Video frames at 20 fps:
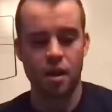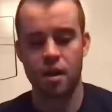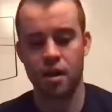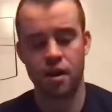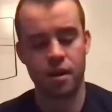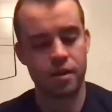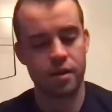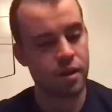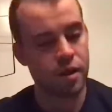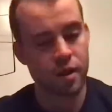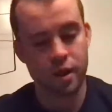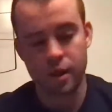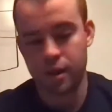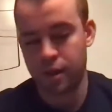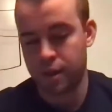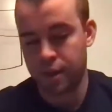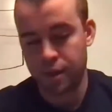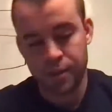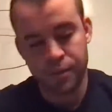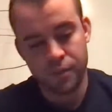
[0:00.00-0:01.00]
I,
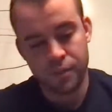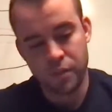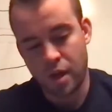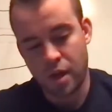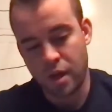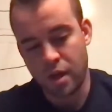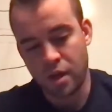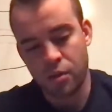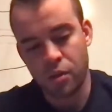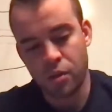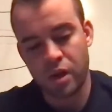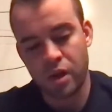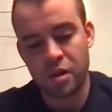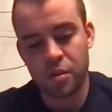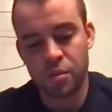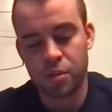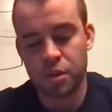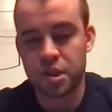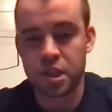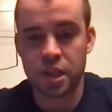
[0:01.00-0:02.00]
I
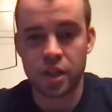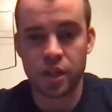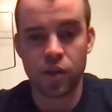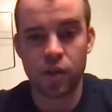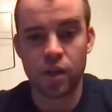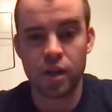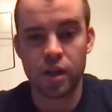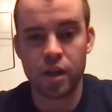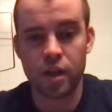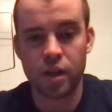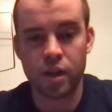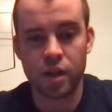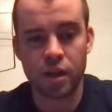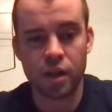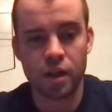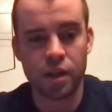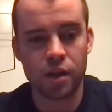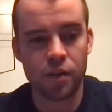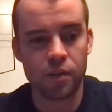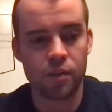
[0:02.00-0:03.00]
100% agree. And,
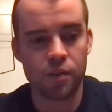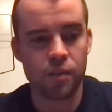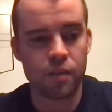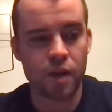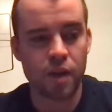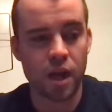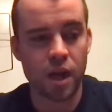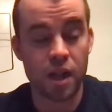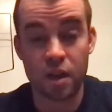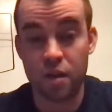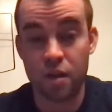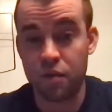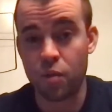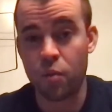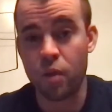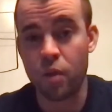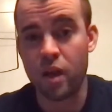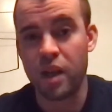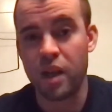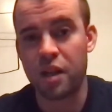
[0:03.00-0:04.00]
and I love the
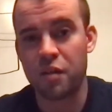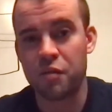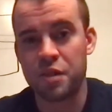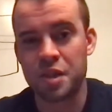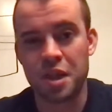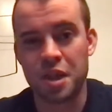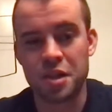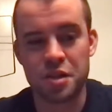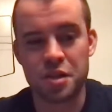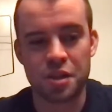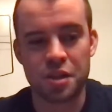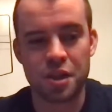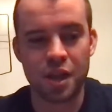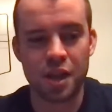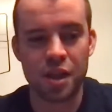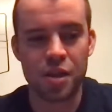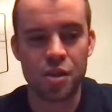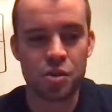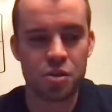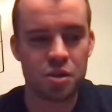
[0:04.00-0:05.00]
wedding invitation thing. I
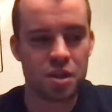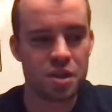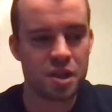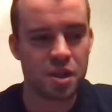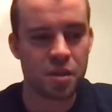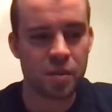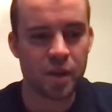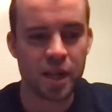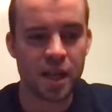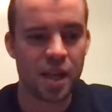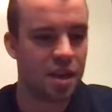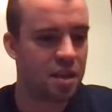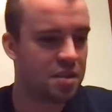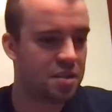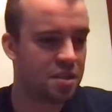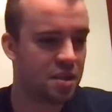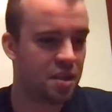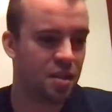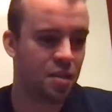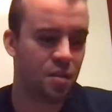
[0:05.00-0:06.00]
usually tell my kids
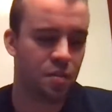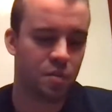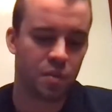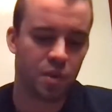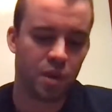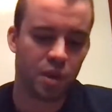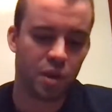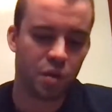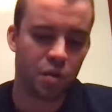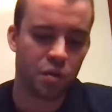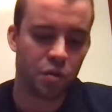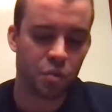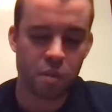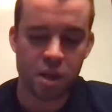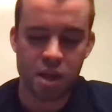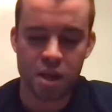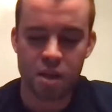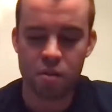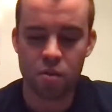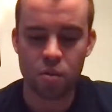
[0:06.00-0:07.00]
that you know for
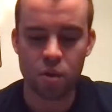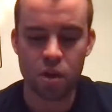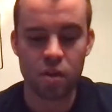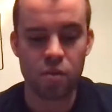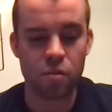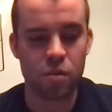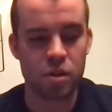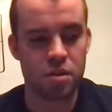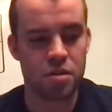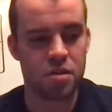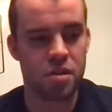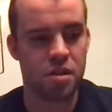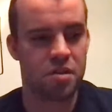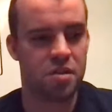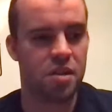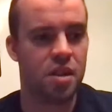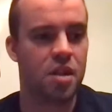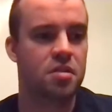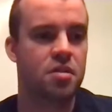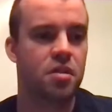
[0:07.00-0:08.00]
me what what
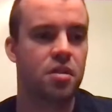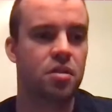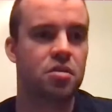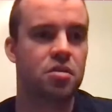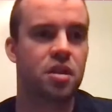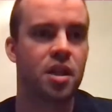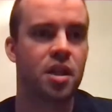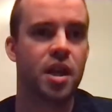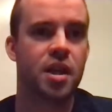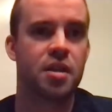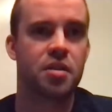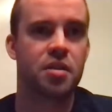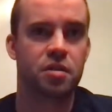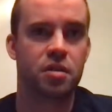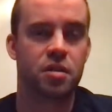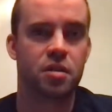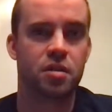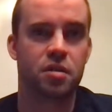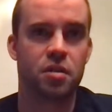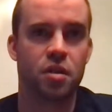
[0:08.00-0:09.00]
success looks like so
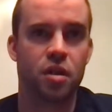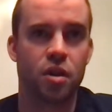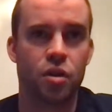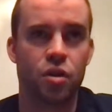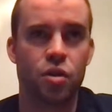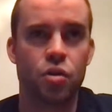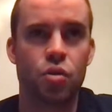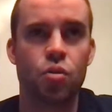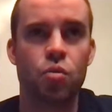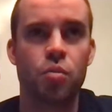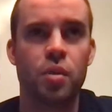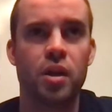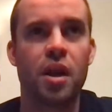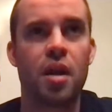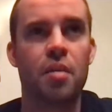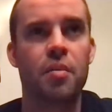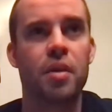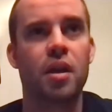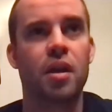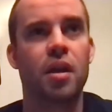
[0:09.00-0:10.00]
is, are you
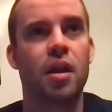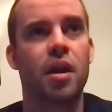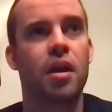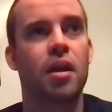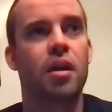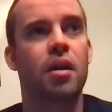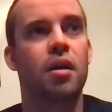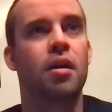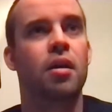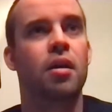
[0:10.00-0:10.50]
becoming a